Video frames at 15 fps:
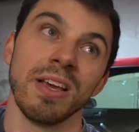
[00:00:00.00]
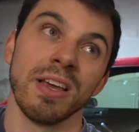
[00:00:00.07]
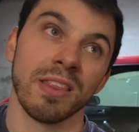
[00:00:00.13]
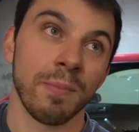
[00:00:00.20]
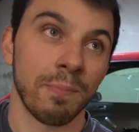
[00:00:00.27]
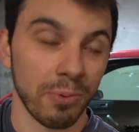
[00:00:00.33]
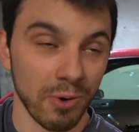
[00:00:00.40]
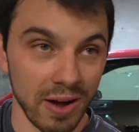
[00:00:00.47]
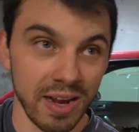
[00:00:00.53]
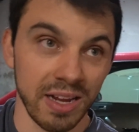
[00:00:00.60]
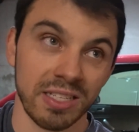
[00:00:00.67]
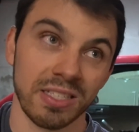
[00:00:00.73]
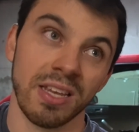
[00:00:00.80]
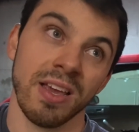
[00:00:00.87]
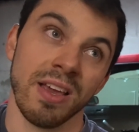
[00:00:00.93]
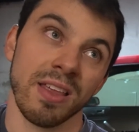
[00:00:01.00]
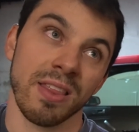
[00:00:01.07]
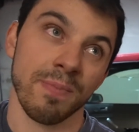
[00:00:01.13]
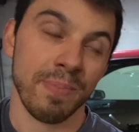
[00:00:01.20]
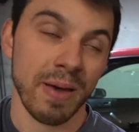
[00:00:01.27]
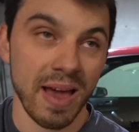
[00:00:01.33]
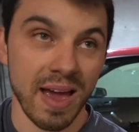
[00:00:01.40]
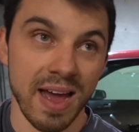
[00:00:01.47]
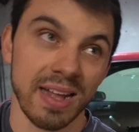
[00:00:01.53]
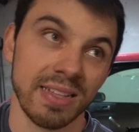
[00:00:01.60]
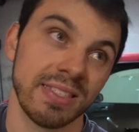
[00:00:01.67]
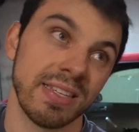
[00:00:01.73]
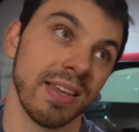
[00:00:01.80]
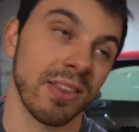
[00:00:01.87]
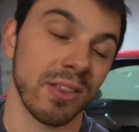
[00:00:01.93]
the brakes, the
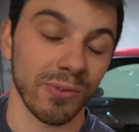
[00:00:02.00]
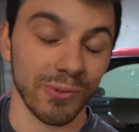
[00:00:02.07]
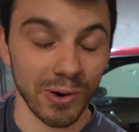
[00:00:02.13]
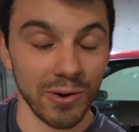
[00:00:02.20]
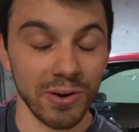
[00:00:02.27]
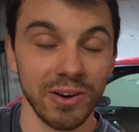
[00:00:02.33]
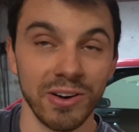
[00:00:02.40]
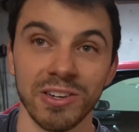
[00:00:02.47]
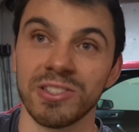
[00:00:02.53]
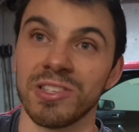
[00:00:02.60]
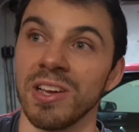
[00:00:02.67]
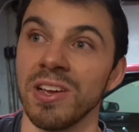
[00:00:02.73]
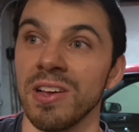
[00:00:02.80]
pads, the rotors,